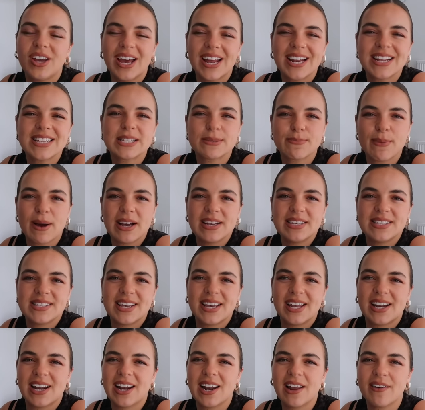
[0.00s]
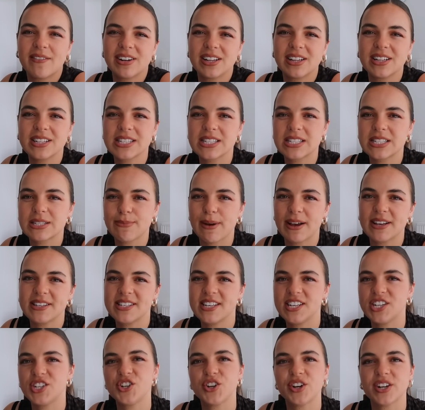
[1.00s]
can get it spicy, and I love a little
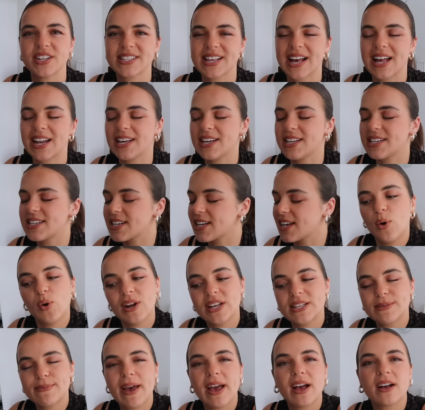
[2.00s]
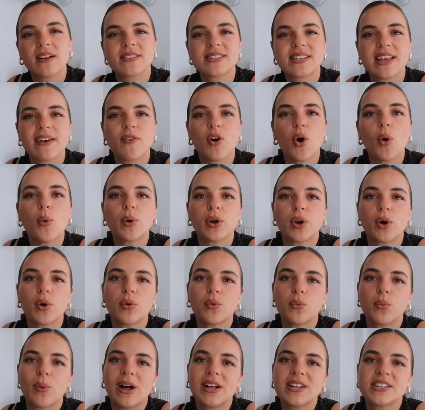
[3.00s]
spicy tuna salad. Paulie's Bagels, they've got one
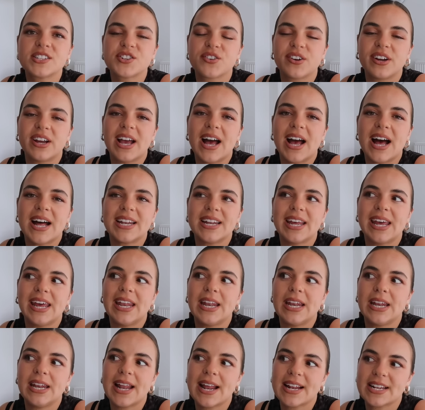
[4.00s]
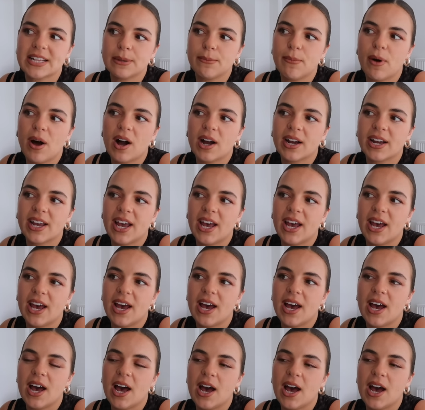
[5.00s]
on Well Street and in Nettle Market.